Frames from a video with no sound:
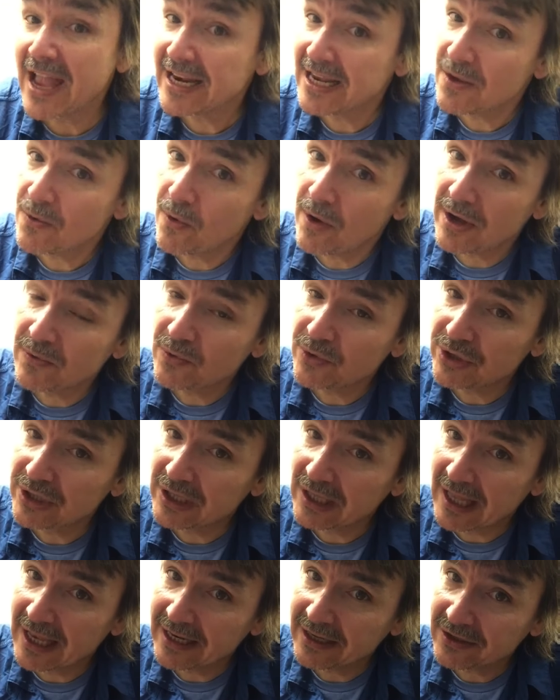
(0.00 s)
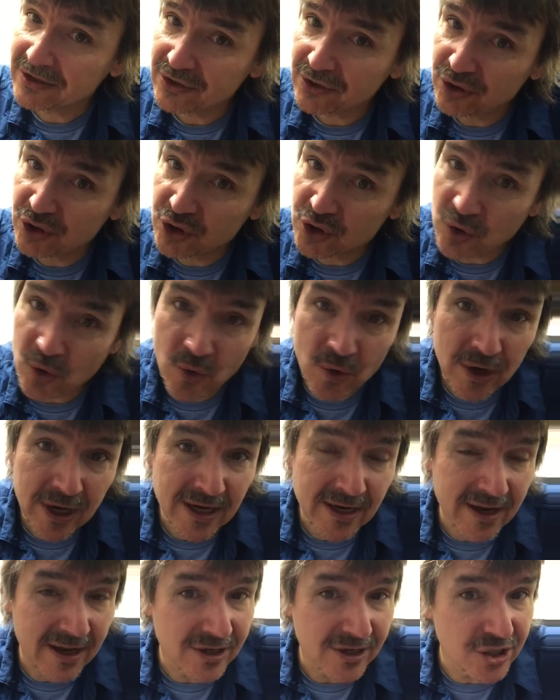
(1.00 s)
anyone would like to
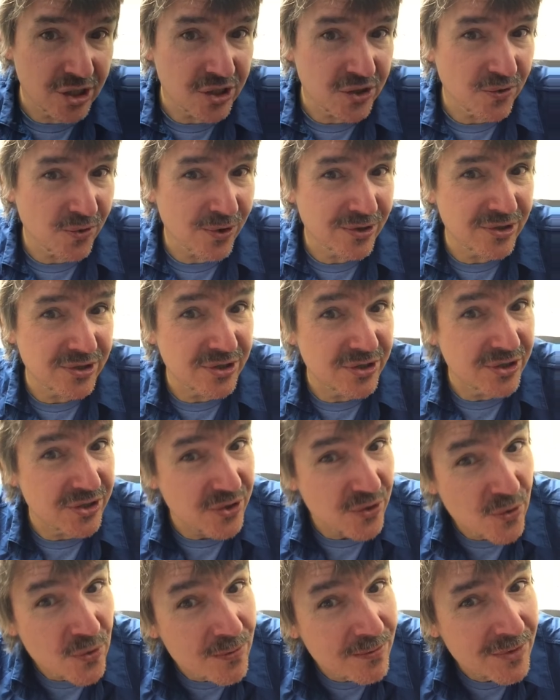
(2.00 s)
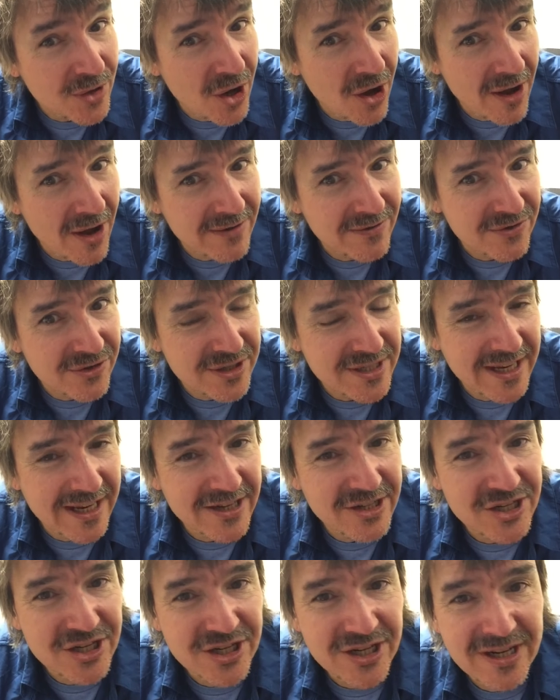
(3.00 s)
join a short Zoom
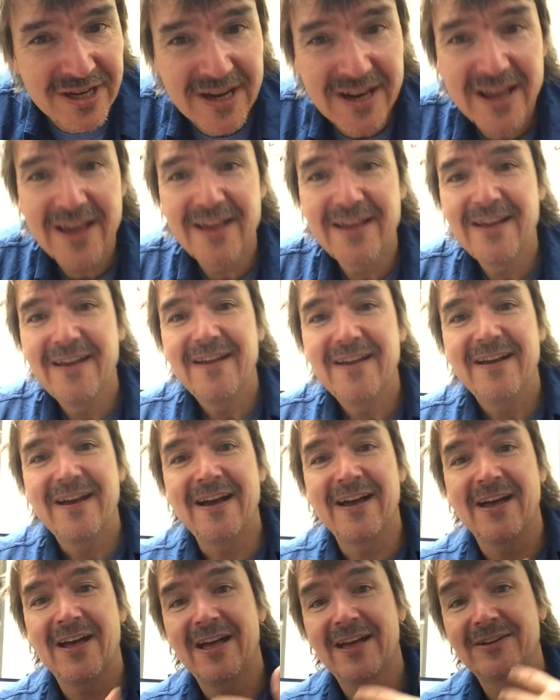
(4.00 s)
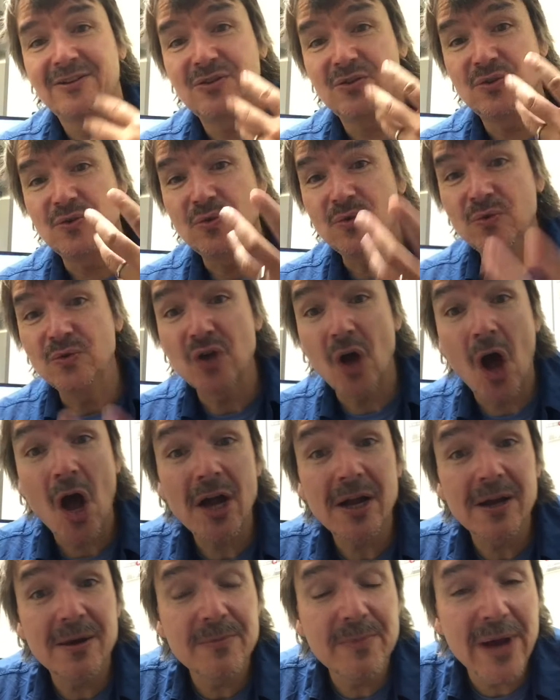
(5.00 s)
conversation to
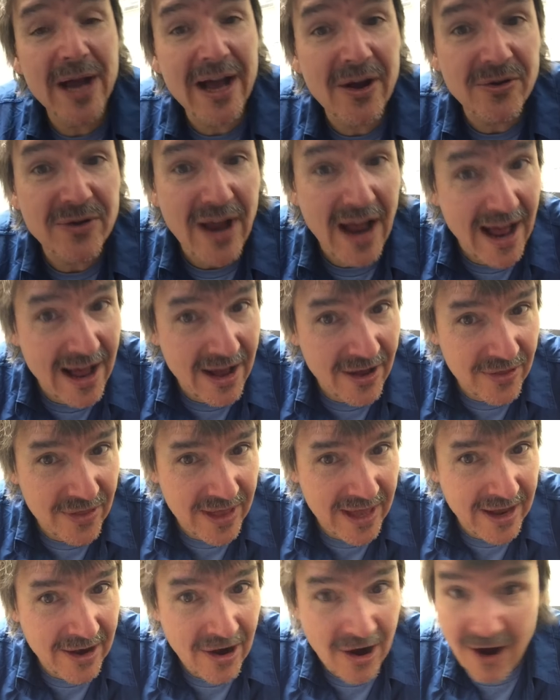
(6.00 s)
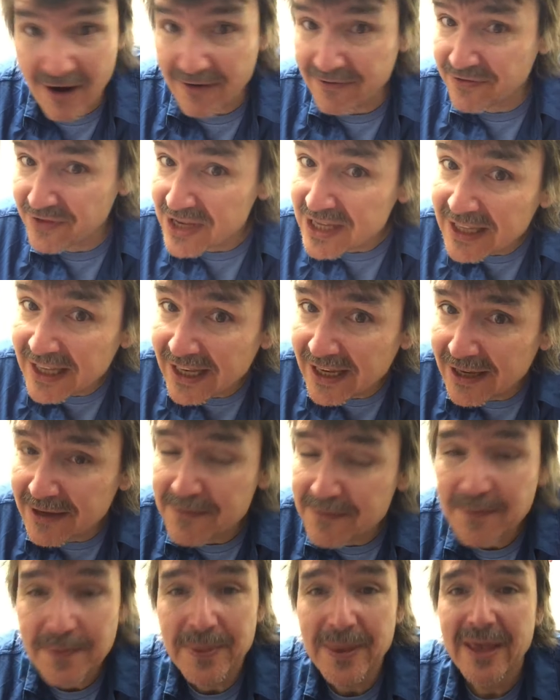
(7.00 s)
talk about how they are
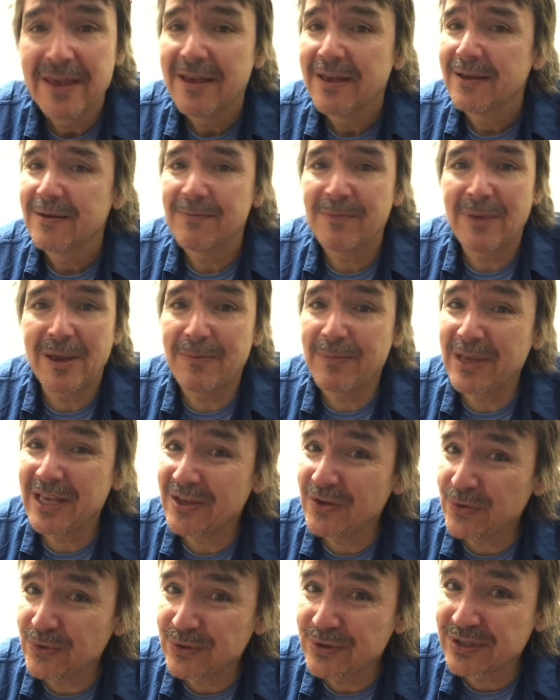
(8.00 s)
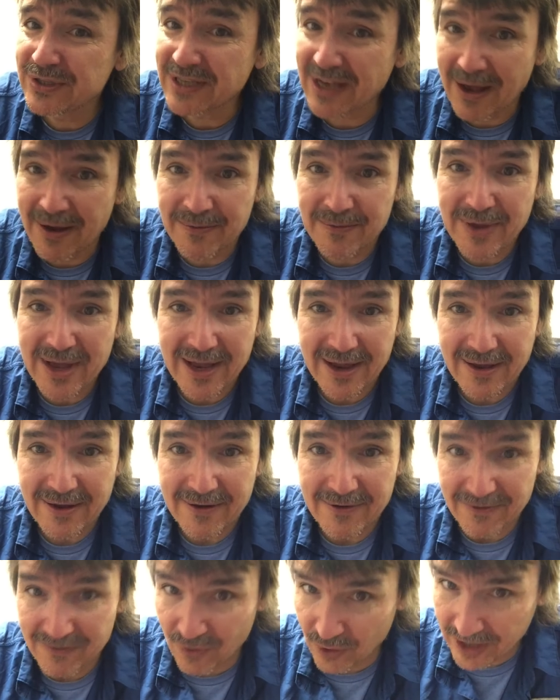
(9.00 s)
feeling, maybe use some
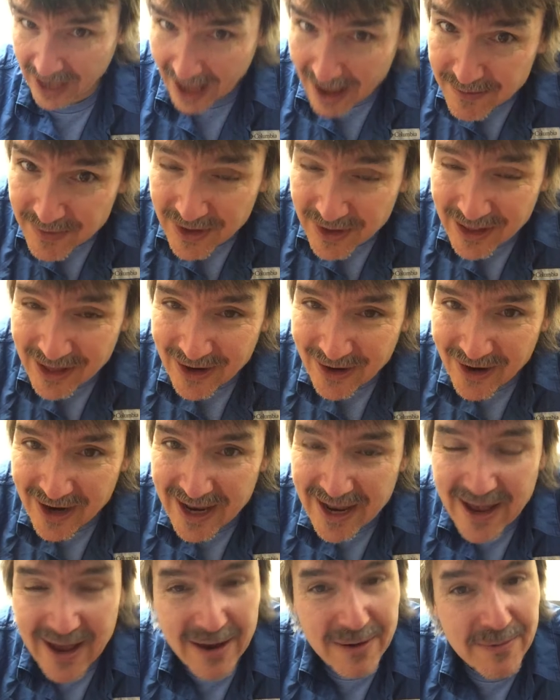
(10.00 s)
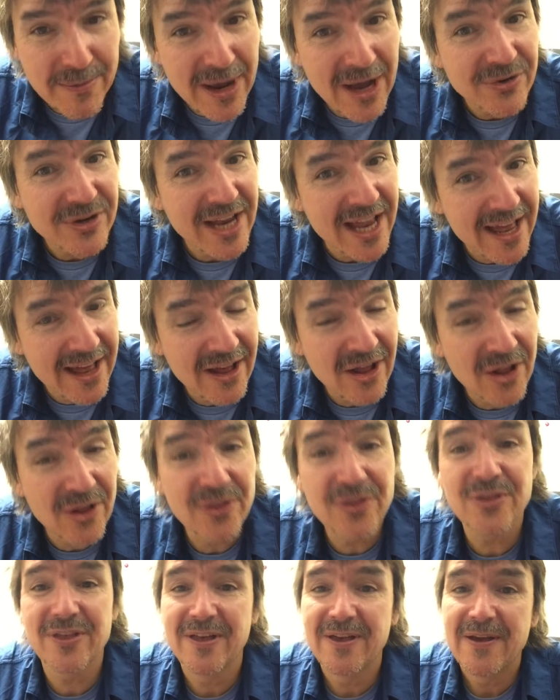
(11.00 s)
vocabulary about health,